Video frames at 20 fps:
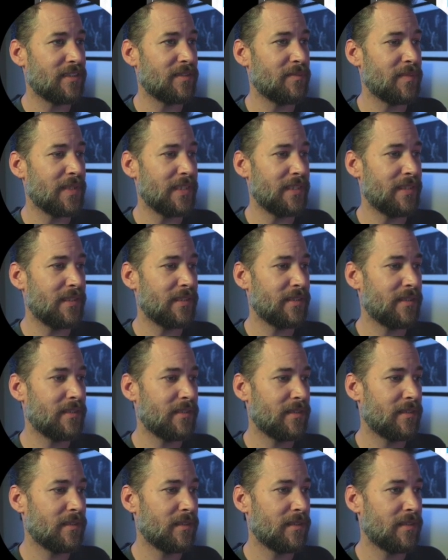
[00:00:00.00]
me
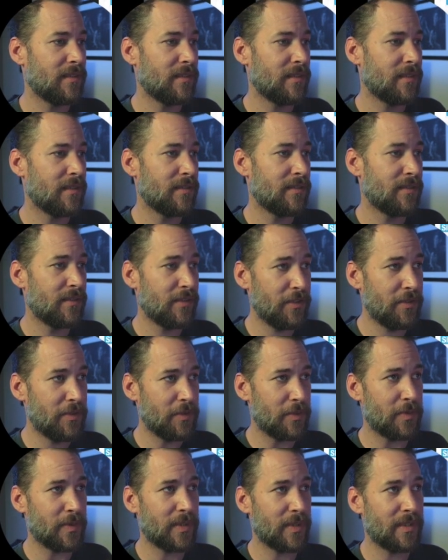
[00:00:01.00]

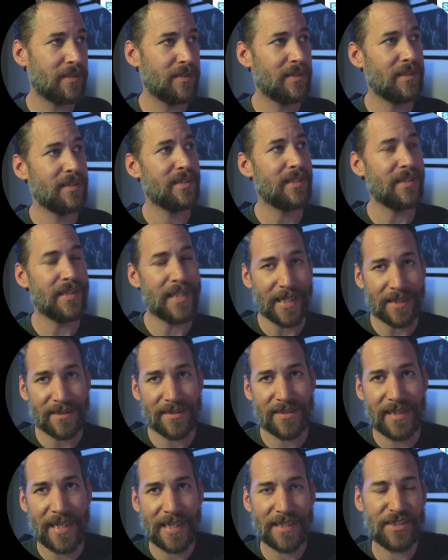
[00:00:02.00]
to the next
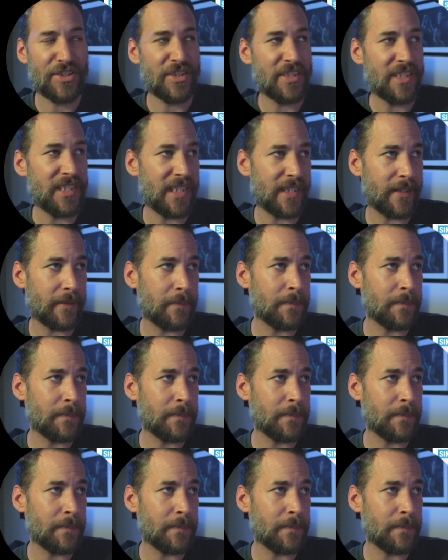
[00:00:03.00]
section here.